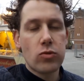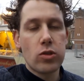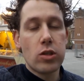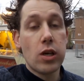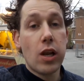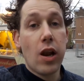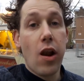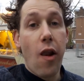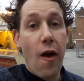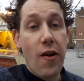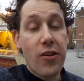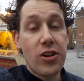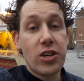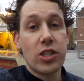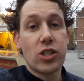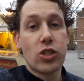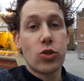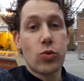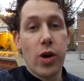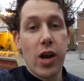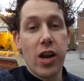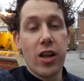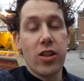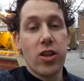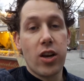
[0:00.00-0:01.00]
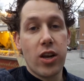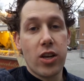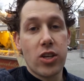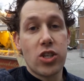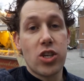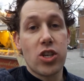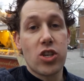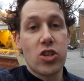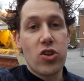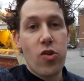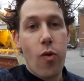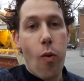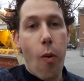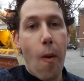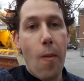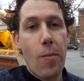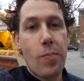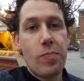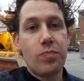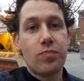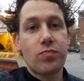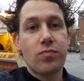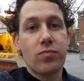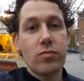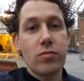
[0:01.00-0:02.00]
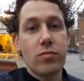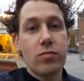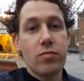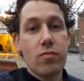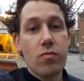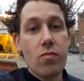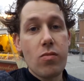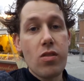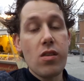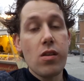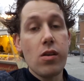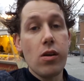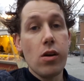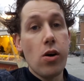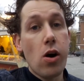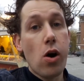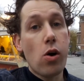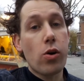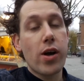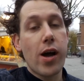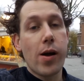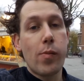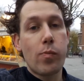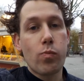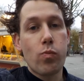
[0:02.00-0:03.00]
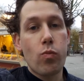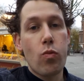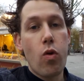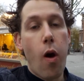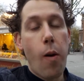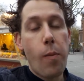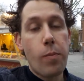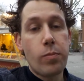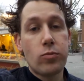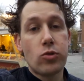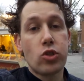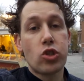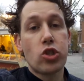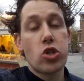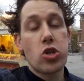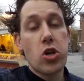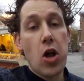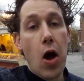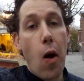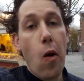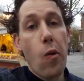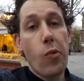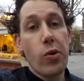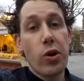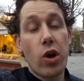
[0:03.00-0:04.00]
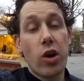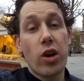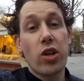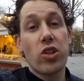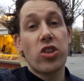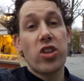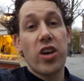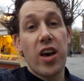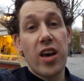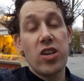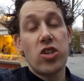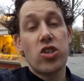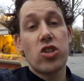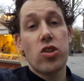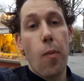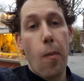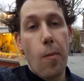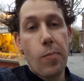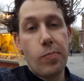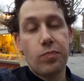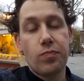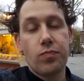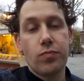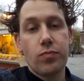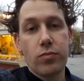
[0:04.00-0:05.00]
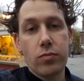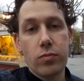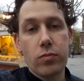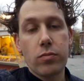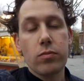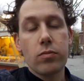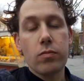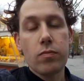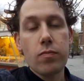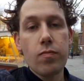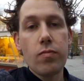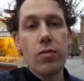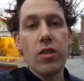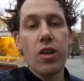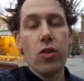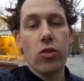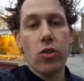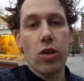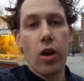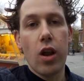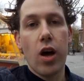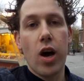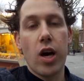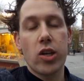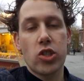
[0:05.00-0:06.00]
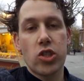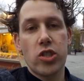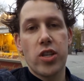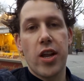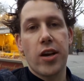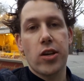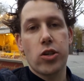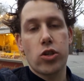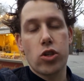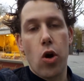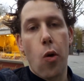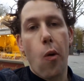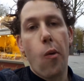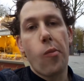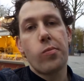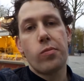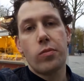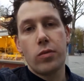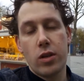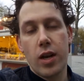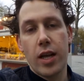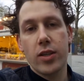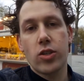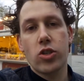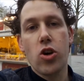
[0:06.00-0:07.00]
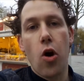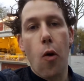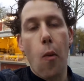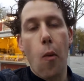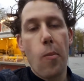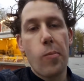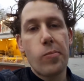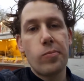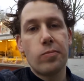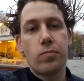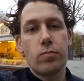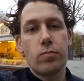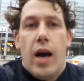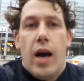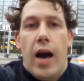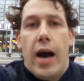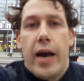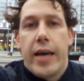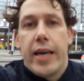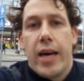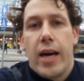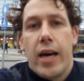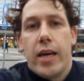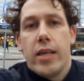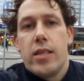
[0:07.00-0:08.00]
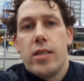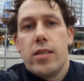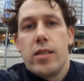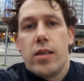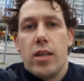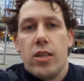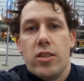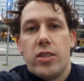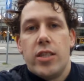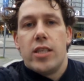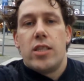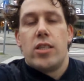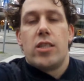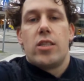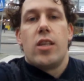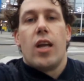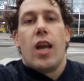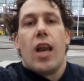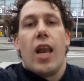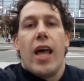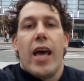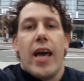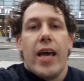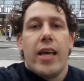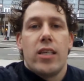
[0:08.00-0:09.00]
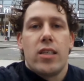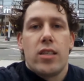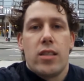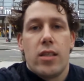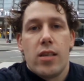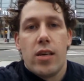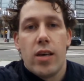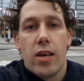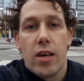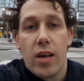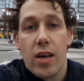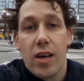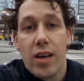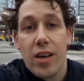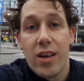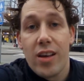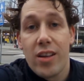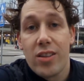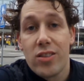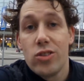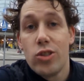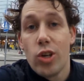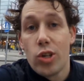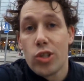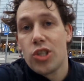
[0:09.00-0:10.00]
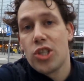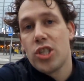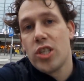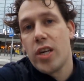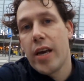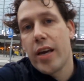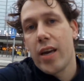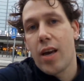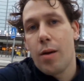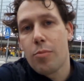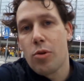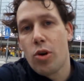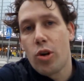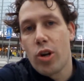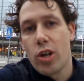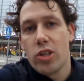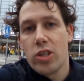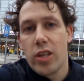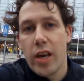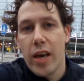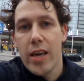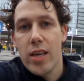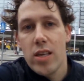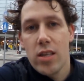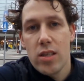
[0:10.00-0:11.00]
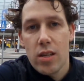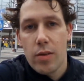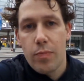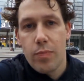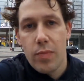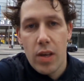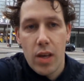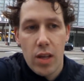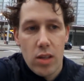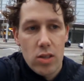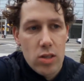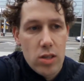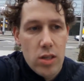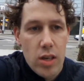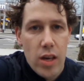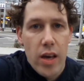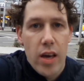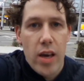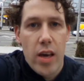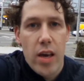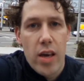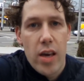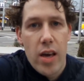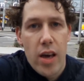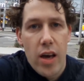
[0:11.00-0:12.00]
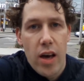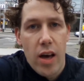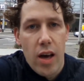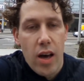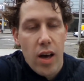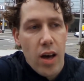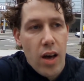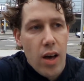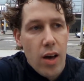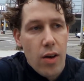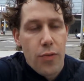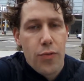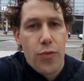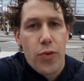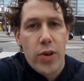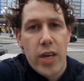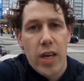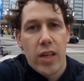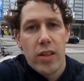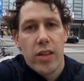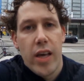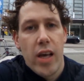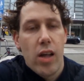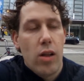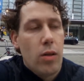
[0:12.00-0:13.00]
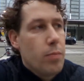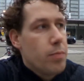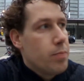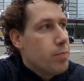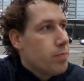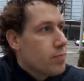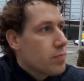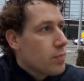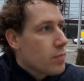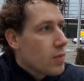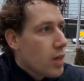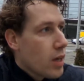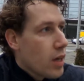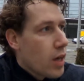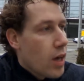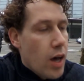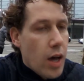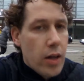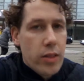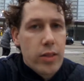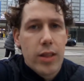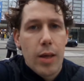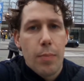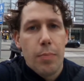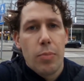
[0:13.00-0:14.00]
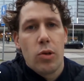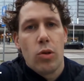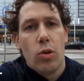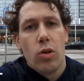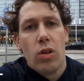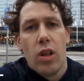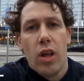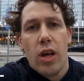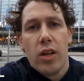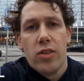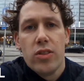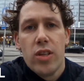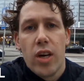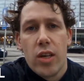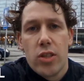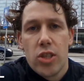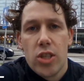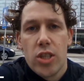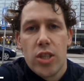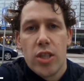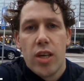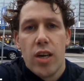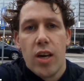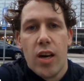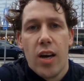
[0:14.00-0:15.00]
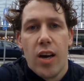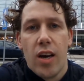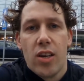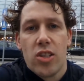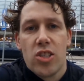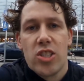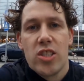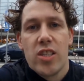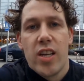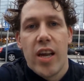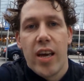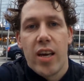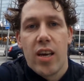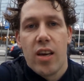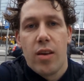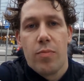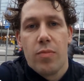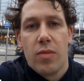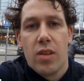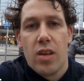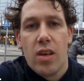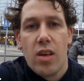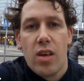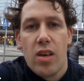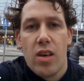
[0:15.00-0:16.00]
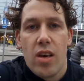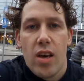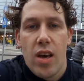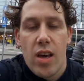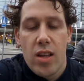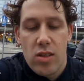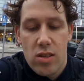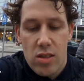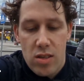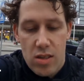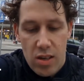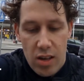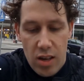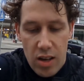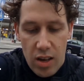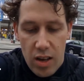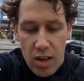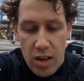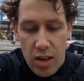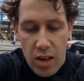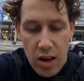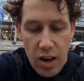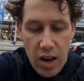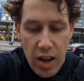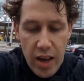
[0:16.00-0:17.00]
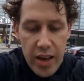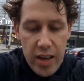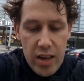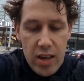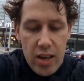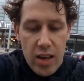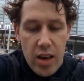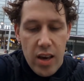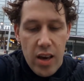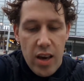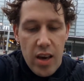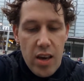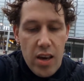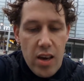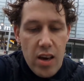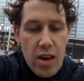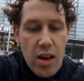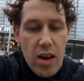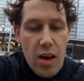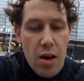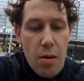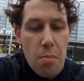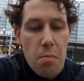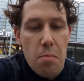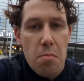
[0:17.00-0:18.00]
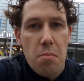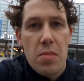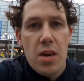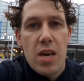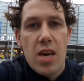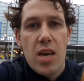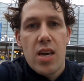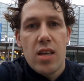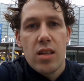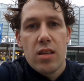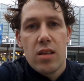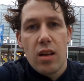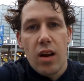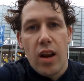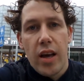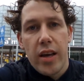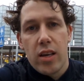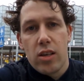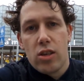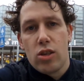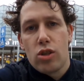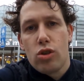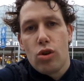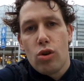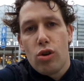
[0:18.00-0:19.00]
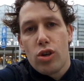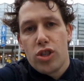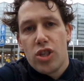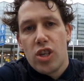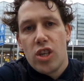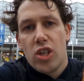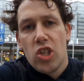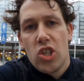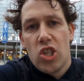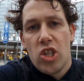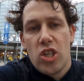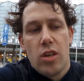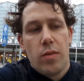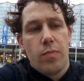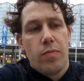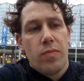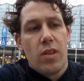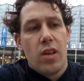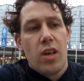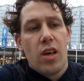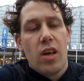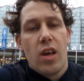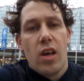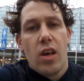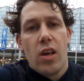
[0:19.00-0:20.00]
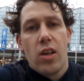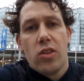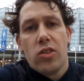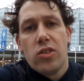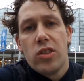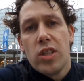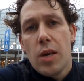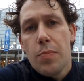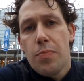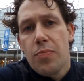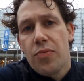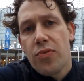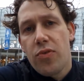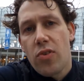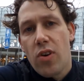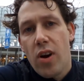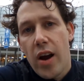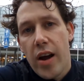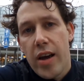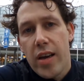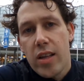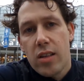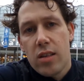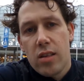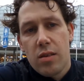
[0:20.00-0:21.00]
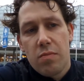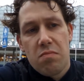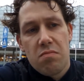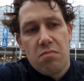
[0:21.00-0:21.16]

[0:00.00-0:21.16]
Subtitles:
Delicious, really delicious. Okay, so now we're gonna taste the last snack, so let's go. Hi guys, this is the last Dutch snack I'm gonna taste. It's a frikandel, a typical Dutch snack. It's like a meat, like a sausage, deep fried,